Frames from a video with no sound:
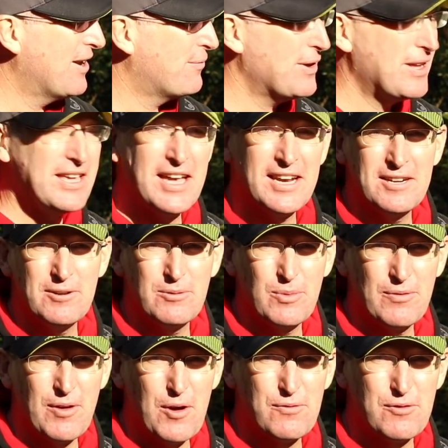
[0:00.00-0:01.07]
I think he ended up
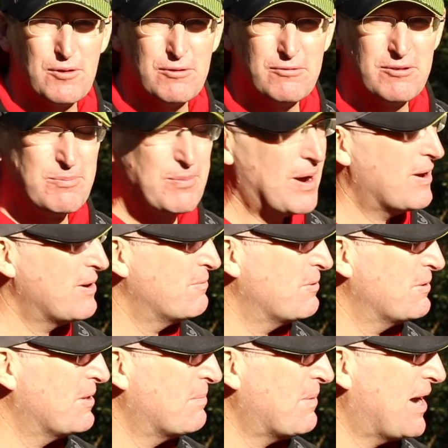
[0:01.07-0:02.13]
with over 100 pound and
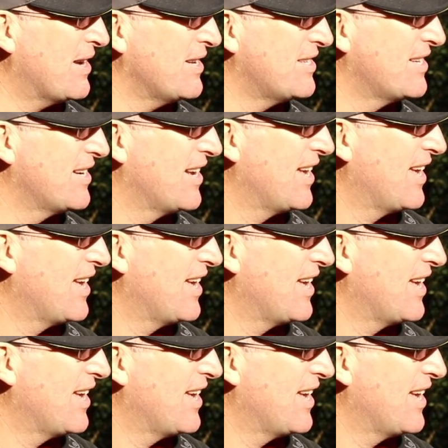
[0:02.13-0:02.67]
won the match.